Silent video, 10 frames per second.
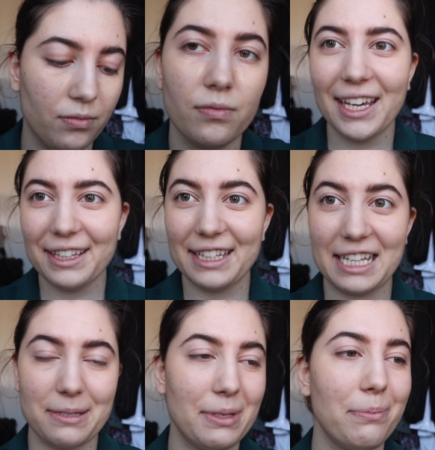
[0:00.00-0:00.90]
Yay,
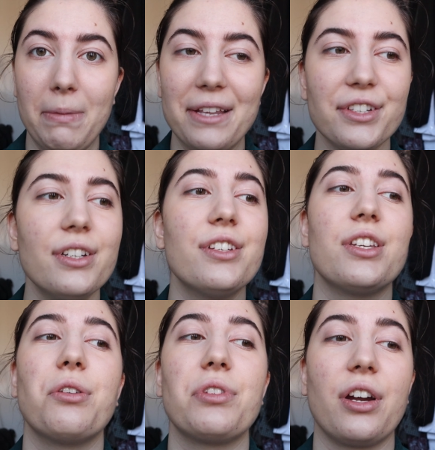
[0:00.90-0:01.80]
that's a bit better,
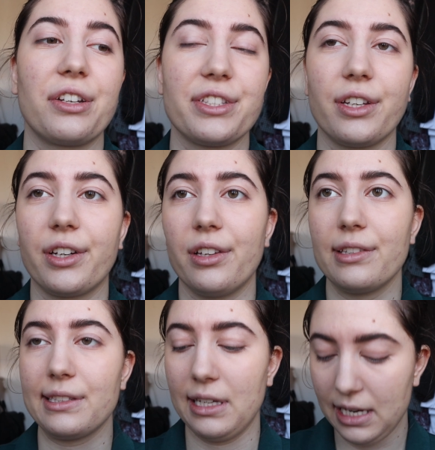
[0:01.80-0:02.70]
no dark circles.
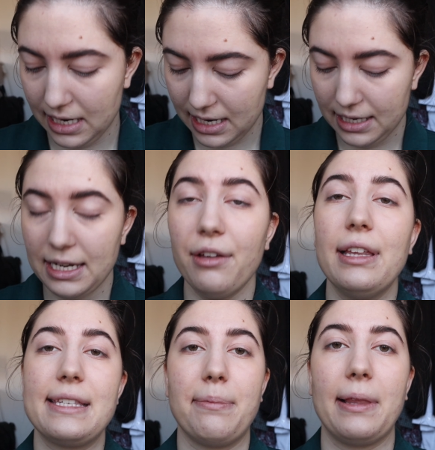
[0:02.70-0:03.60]
Now
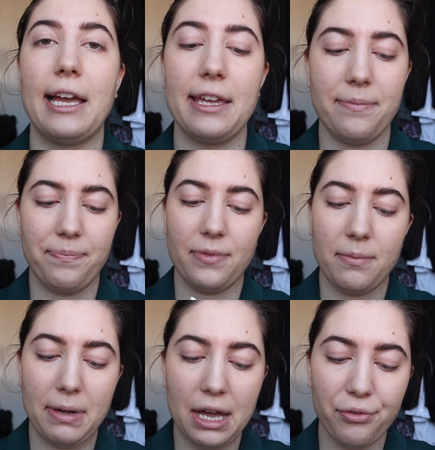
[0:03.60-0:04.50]
let's apply
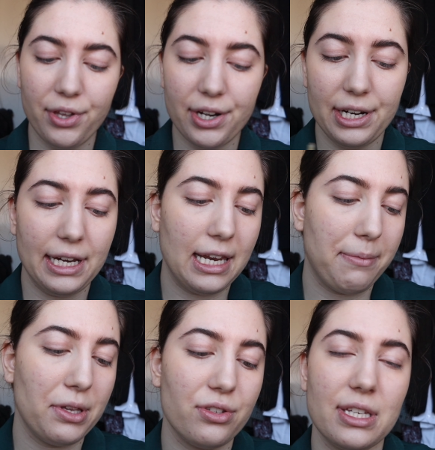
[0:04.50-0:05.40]
powder, and
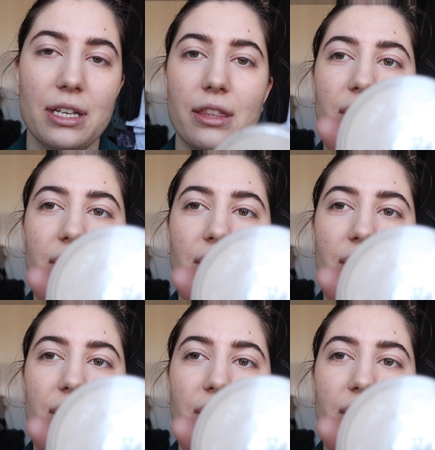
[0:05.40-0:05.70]
I'm using